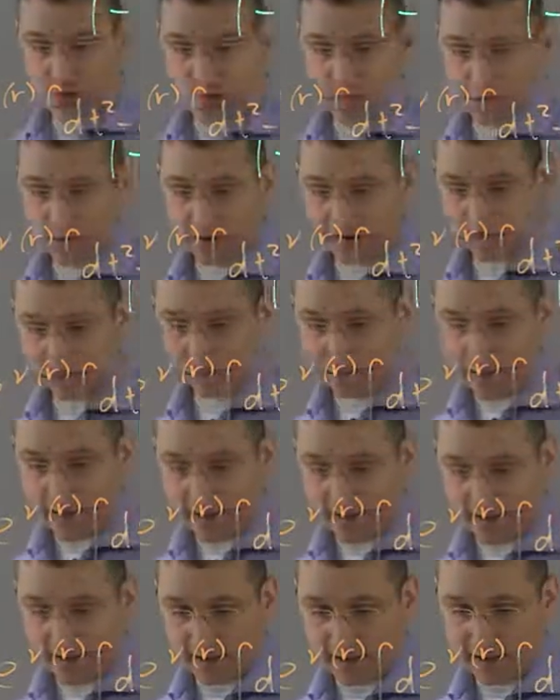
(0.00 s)
we can
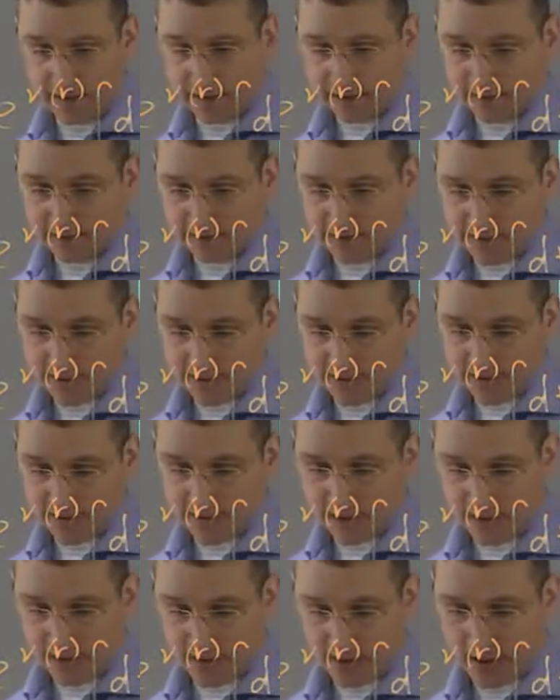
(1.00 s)
make such
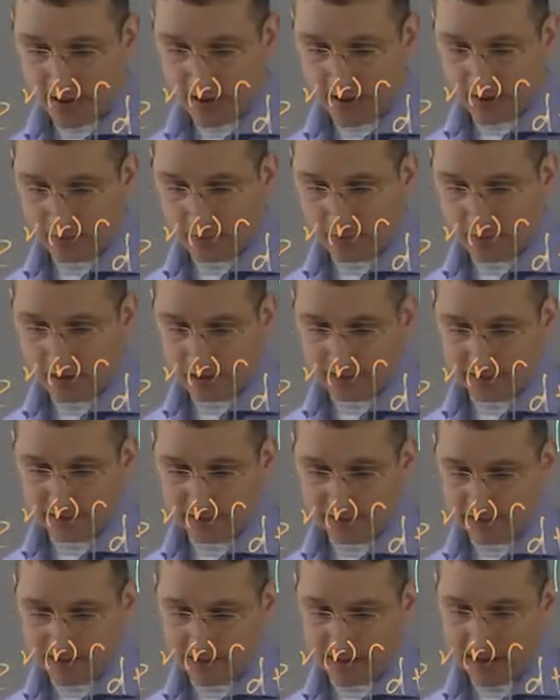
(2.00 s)
that r bar
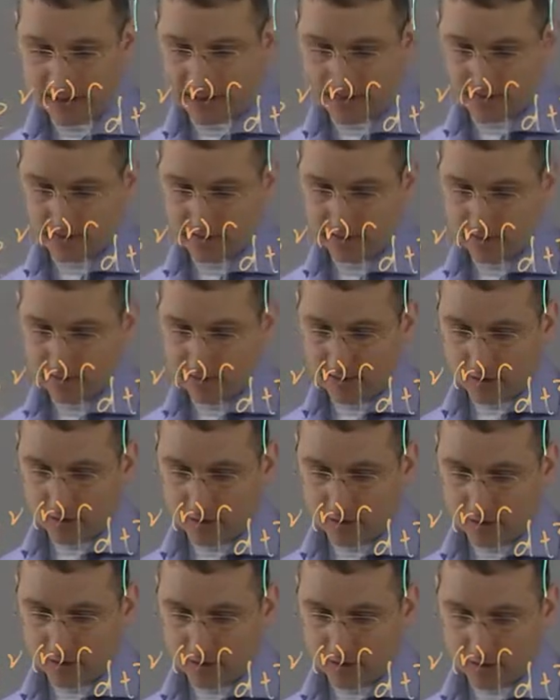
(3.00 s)
star
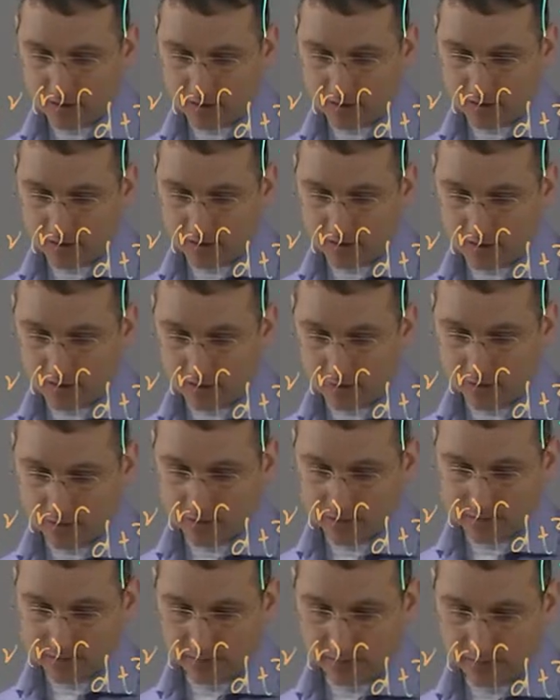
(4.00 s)

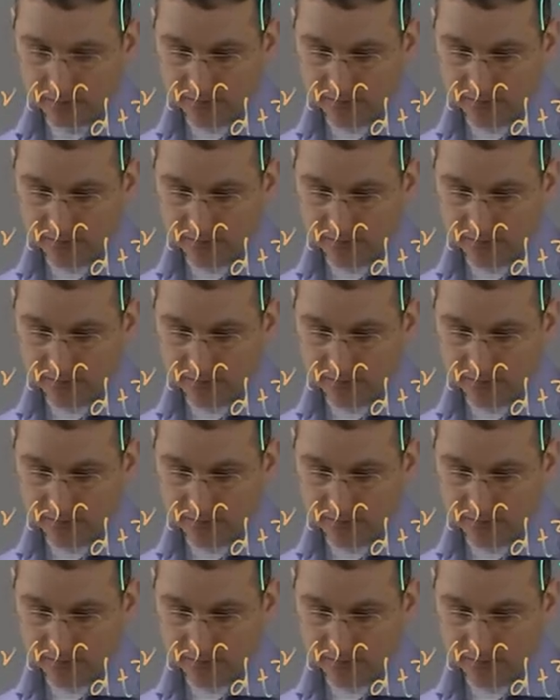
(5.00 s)
will be